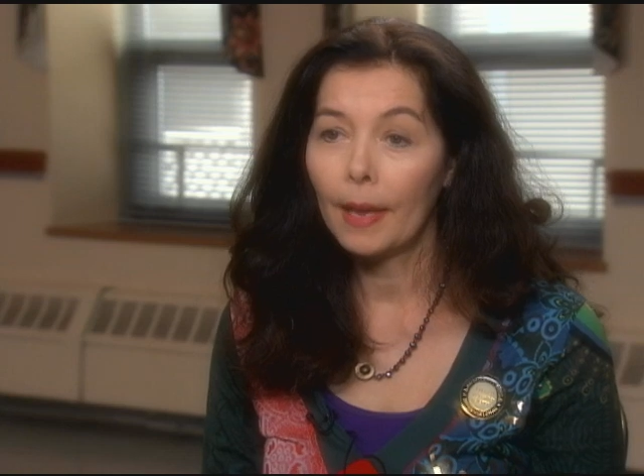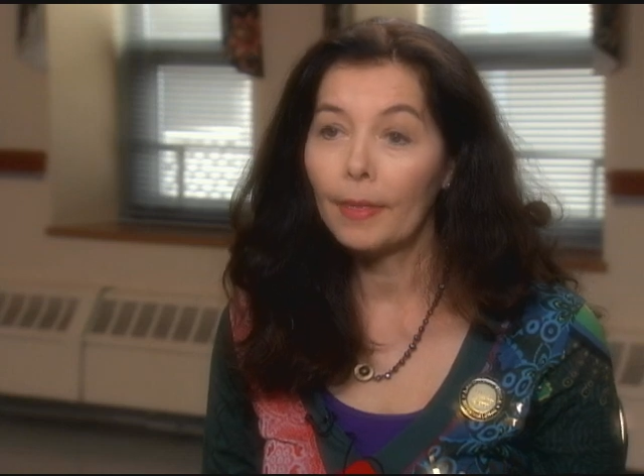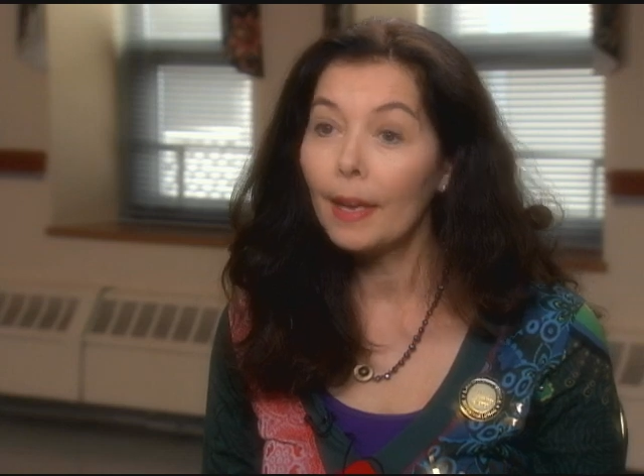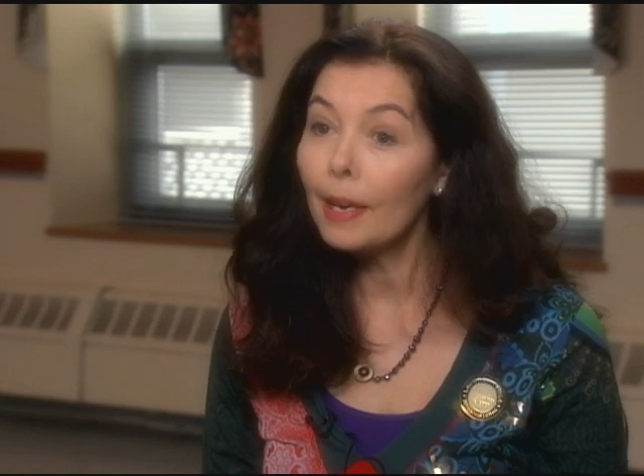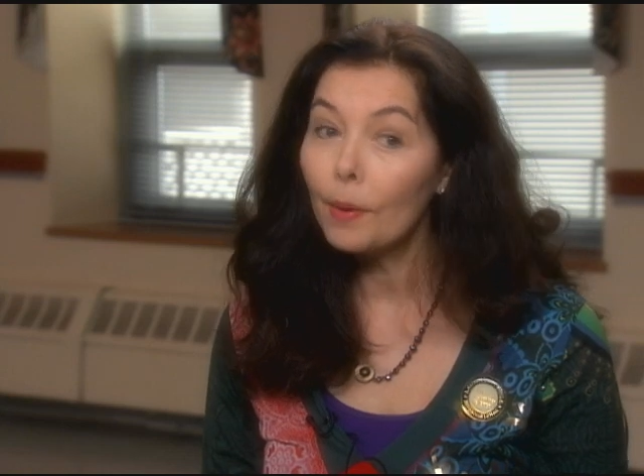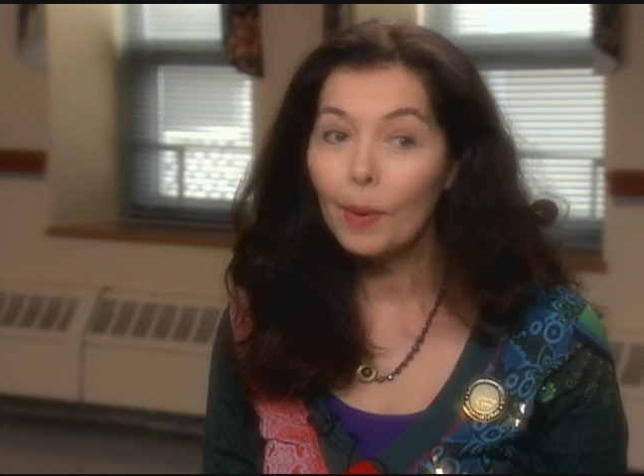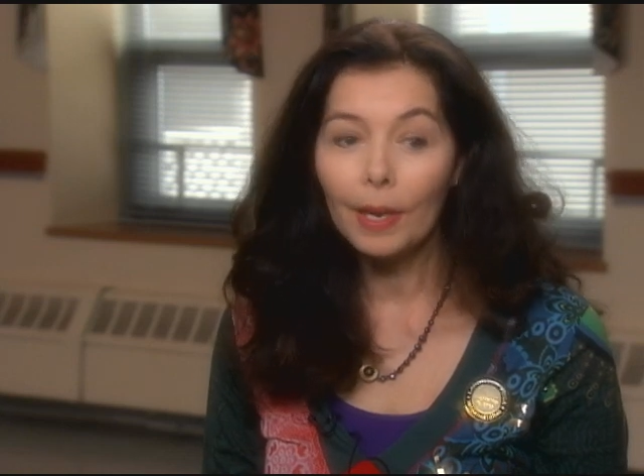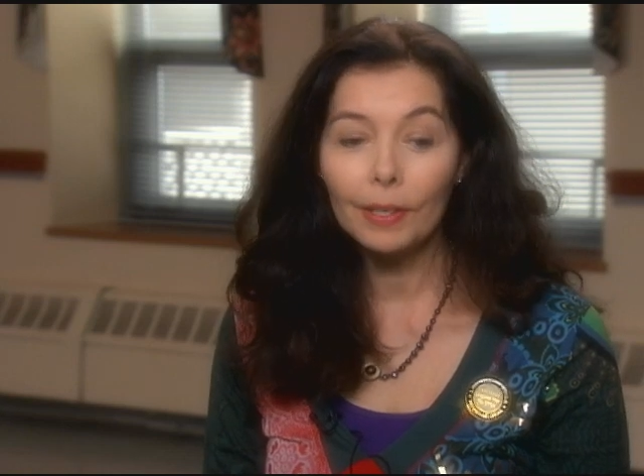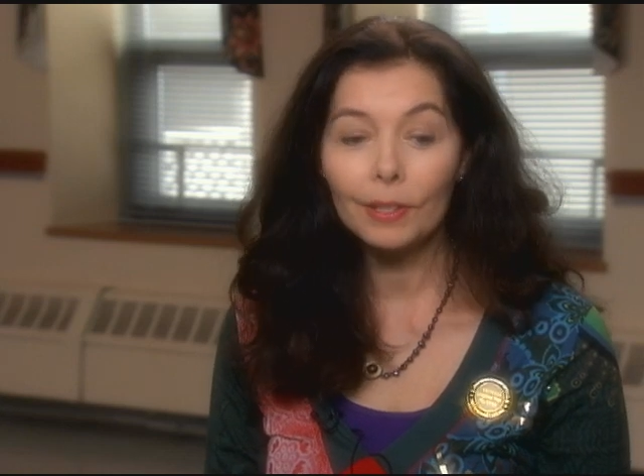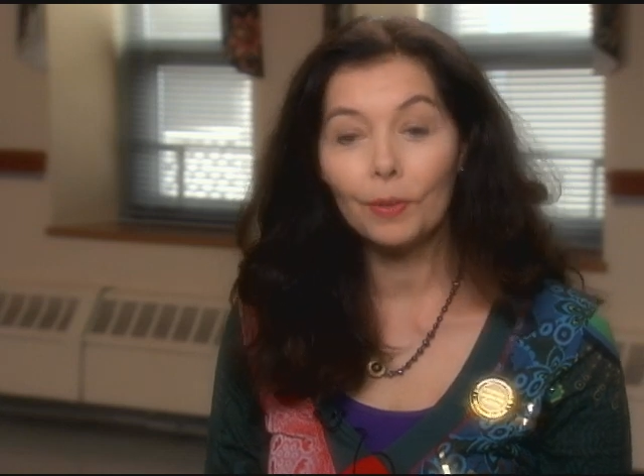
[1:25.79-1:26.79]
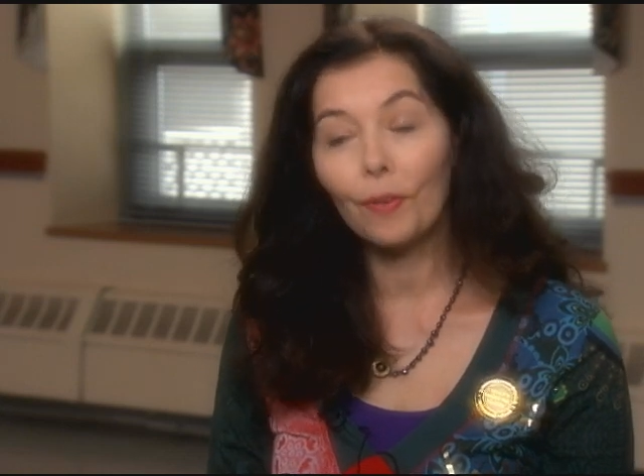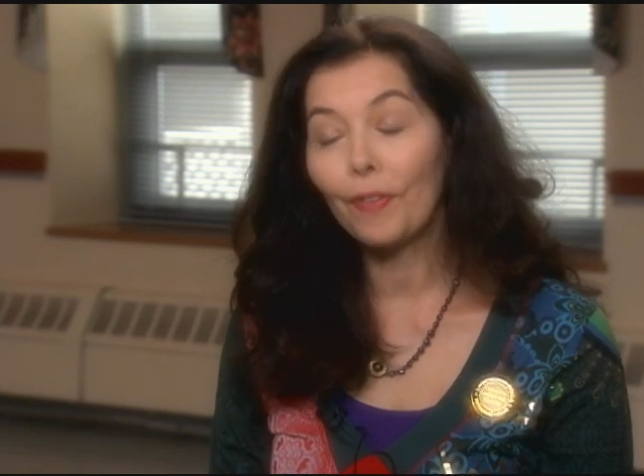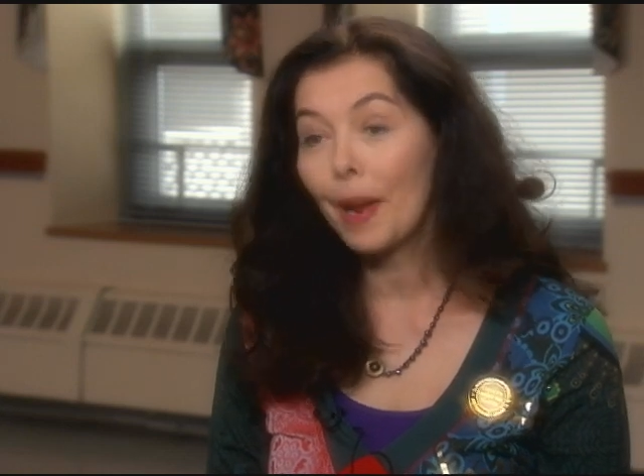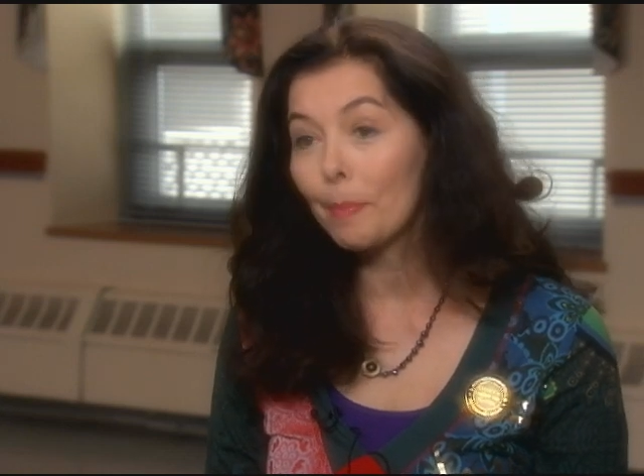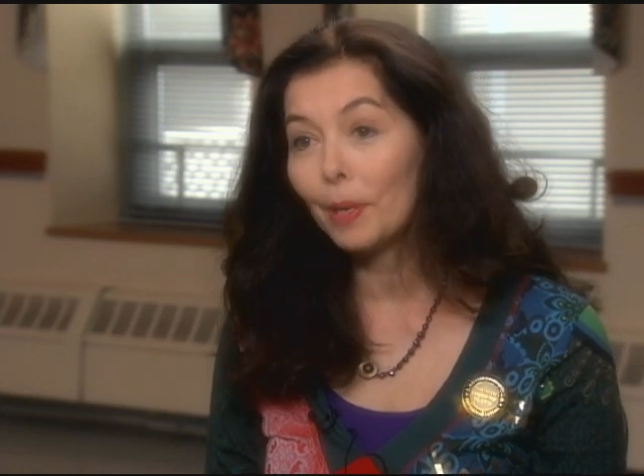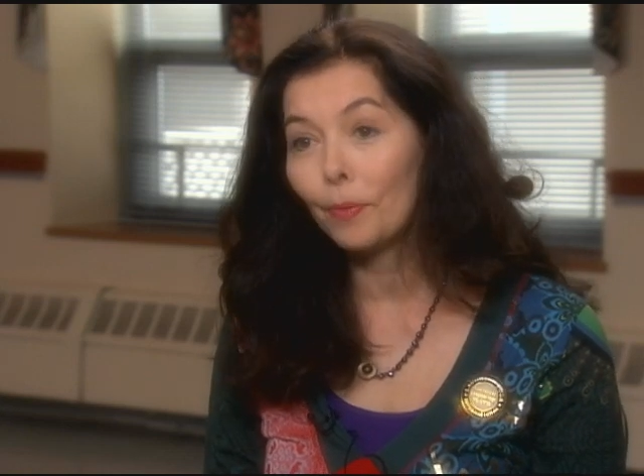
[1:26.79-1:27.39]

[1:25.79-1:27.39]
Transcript: And then I went to a family